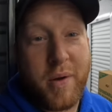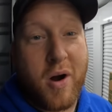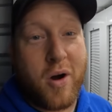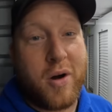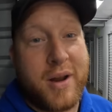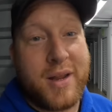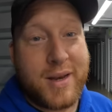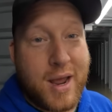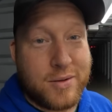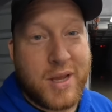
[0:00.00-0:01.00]
we are in
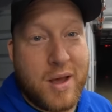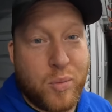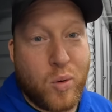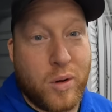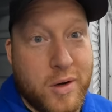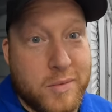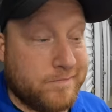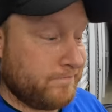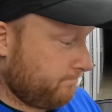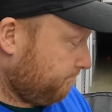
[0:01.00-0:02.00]
downtown Portland.
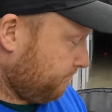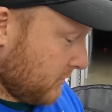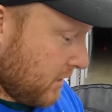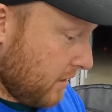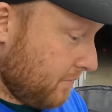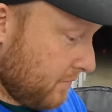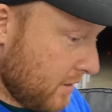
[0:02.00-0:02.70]
Okay?